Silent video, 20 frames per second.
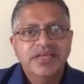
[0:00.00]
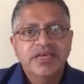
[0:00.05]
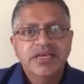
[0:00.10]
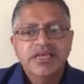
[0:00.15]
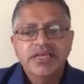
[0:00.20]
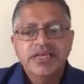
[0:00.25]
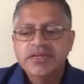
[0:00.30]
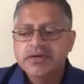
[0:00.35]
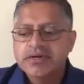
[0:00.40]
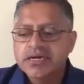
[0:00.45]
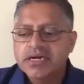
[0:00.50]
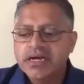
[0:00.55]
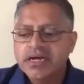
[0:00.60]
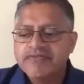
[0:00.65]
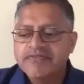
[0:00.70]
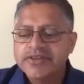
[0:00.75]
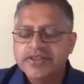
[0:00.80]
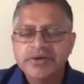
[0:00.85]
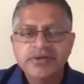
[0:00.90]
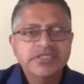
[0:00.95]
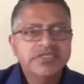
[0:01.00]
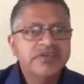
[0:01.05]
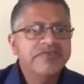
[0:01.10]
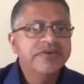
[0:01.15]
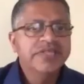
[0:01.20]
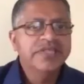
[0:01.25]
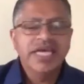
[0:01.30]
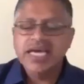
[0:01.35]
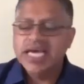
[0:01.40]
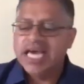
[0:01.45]
You know, uh, for those of
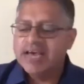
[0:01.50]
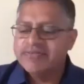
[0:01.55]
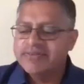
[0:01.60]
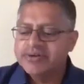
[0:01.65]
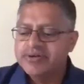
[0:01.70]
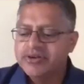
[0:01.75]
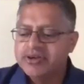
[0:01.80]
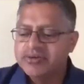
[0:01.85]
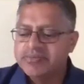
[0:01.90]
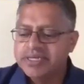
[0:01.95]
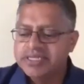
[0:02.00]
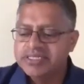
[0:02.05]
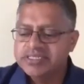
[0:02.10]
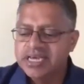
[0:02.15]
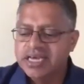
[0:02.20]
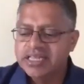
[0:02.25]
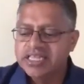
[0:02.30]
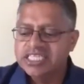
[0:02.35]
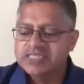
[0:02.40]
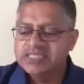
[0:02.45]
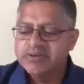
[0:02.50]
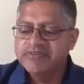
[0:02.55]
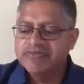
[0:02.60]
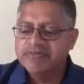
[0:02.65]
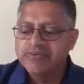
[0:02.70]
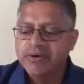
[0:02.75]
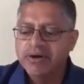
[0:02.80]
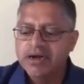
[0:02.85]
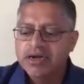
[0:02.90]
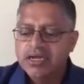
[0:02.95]
you that haven't heard me say this
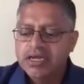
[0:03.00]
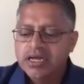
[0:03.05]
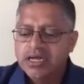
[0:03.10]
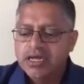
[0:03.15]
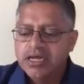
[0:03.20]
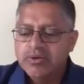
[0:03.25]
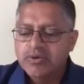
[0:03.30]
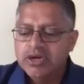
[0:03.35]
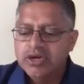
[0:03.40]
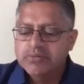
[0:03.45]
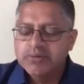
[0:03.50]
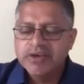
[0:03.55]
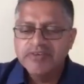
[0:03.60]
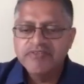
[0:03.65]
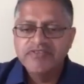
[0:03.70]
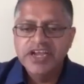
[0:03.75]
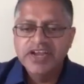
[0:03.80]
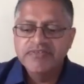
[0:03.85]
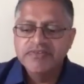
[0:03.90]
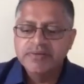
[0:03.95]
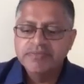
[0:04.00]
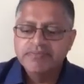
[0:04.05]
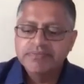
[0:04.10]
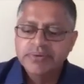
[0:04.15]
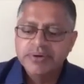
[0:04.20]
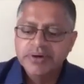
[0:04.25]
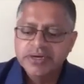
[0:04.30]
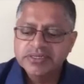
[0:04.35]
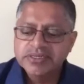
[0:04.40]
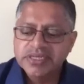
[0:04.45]
before, one of my favorite
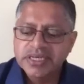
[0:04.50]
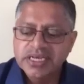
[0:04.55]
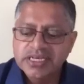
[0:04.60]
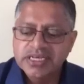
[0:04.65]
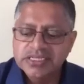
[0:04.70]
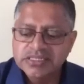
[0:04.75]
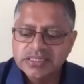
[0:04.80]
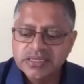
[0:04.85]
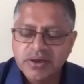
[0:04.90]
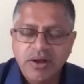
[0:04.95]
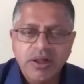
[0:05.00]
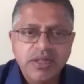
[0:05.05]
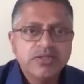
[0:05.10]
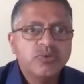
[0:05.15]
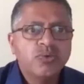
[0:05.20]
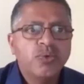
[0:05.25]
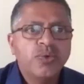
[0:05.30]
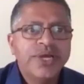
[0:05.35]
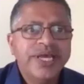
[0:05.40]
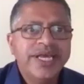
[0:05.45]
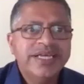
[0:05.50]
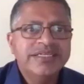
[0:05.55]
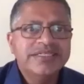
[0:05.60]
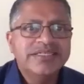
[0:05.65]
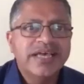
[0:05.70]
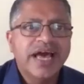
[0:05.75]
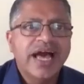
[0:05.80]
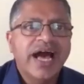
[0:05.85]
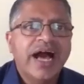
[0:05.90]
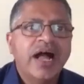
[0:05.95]
books is called
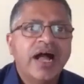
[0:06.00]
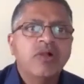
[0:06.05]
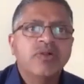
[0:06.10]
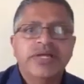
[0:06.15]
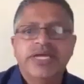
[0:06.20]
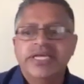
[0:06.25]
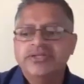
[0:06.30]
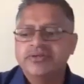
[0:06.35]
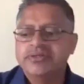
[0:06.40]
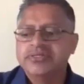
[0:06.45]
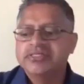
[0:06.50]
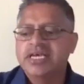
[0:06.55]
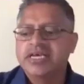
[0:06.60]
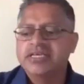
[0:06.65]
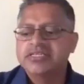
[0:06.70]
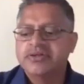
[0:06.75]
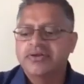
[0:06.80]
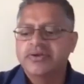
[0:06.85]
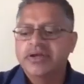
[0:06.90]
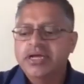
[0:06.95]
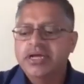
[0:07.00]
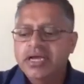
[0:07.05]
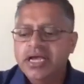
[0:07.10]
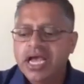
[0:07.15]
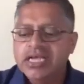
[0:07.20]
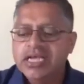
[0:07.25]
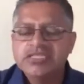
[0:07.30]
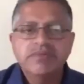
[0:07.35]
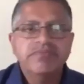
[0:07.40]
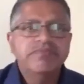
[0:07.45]
Rees Howells Intercessor.
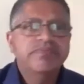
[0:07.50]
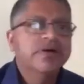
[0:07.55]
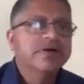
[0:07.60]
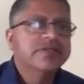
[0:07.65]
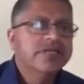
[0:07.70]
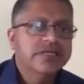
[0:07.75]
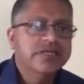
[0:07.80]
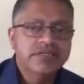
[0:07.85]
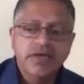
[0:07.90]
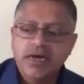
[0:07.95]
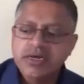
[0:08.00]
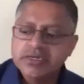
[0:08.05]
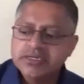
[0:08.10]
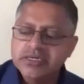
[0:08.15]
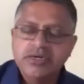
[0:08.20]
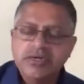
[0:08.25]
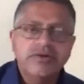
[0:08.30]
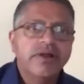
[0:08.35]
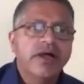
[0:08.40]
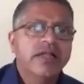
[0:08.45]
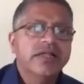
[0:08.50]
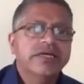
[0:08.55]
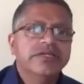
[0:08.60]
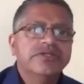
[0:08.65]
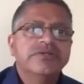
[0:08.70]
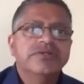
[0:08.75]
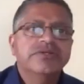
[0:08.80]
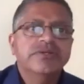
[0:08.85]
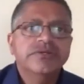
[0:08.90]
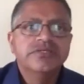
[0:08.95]
It's a book that Dr. Corral
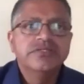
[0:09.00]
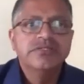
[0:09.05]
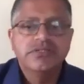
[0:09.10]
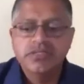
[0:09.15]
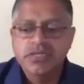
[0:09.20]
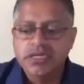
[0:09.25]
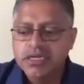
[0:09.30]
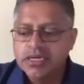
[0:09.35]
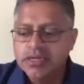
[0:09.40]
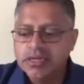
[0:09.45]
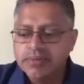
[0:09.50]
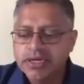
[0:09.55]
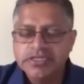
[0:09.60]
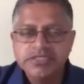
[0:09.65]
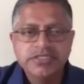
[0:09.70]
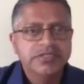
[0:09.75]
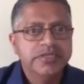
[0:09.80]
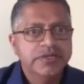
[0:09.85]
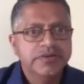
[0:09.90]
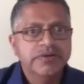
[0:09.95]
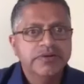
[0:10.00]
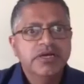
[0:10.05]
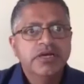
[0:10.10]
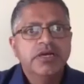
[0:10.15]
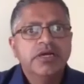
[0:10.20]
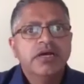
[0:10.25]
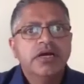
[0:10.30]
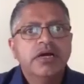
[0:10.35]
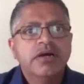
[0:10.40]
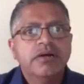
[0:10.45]
introduced um, us to
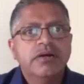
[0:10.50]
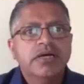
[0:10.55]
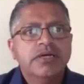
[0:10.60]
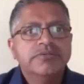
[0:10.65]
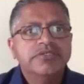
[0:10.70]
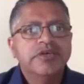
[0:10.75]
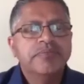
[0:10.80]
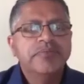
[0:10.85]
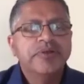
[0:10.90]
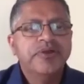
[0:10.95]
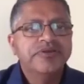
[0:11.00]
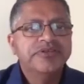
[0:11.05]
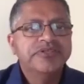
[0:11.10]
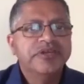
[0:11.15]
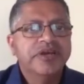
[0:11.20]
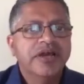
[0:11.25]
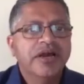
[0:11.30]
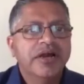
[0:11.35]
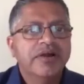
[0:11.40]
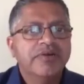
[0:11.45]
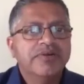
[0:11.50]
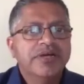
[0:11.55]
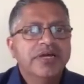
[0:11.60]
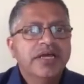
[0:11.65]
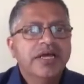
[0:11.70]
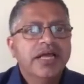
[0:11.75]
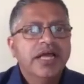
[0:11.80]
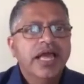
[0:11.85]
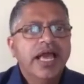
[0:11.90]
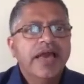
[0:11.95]
uh, some years ago.
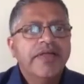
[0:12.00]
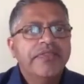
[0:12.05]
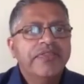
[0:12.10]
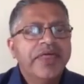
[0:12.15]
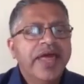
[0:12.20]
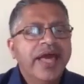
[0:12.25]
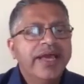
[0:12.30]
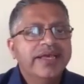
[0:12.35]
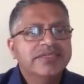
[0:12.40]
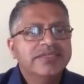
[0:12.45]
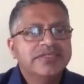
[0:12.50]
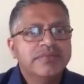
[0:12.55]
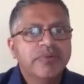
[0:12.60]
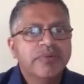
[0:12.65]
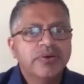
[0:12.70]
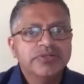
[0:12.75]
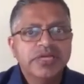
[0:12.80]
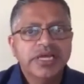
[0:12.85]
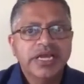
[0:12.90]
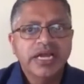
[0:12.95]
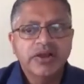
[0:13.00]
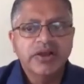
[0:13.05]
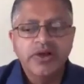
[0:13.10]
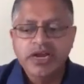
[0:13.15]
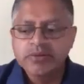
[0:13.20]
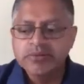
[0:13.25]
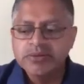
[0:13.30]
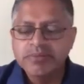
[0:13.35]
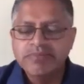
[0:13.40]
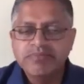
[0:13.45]
And that is the most
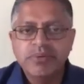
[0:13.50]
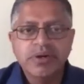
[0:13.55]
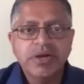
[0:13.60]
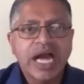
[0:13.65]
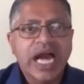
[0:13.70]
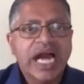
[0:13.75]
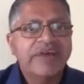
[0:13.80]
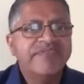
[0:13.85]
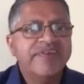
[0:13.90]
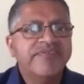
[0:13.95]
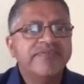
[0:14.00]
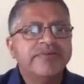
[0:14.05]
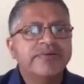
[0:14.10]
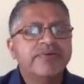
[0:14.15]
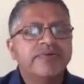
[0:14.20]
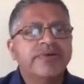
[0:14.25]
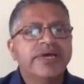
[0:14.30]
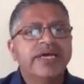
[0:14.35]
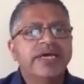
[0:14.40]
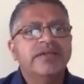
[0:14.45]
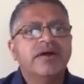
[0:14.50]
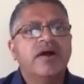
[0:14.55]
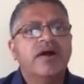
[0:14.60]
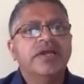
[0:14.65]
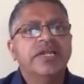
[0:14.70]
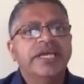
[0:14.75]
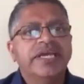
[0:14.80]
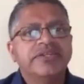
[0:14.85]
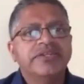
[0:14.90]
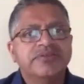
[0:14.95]
incredible book I've ever read
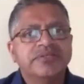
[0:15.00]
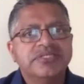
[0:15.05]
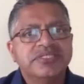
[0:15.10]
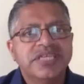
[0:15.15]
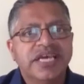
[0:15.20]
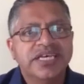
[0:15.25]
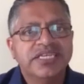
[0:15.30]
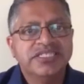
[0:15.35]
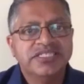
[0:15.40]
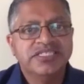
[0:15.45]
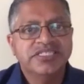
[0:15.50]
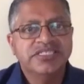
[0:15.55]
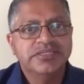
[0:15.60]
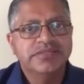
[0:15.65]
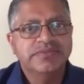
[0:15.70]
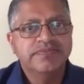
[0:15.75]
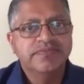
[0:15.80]
on intercession.